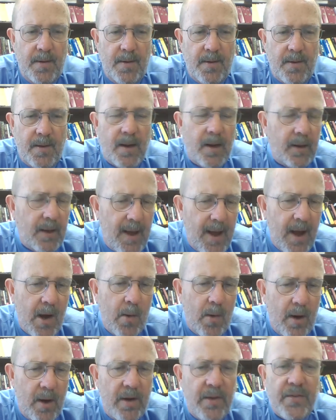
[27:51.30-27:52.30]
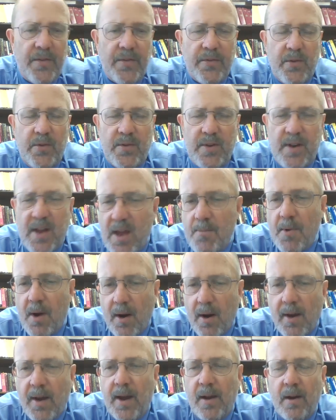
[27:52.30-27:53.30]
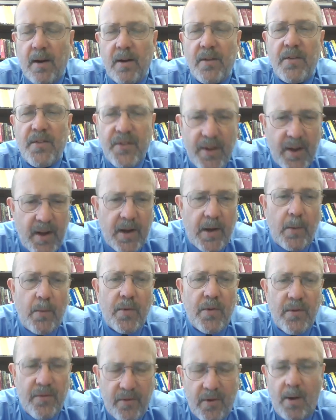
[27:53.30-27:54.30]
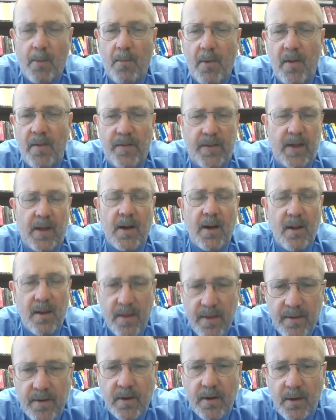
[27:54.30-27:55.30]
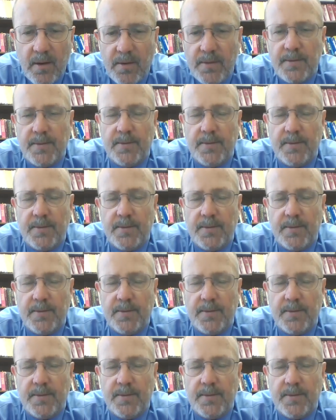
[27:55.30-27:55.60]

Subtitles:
That allow us to demarcate ourselves from the other.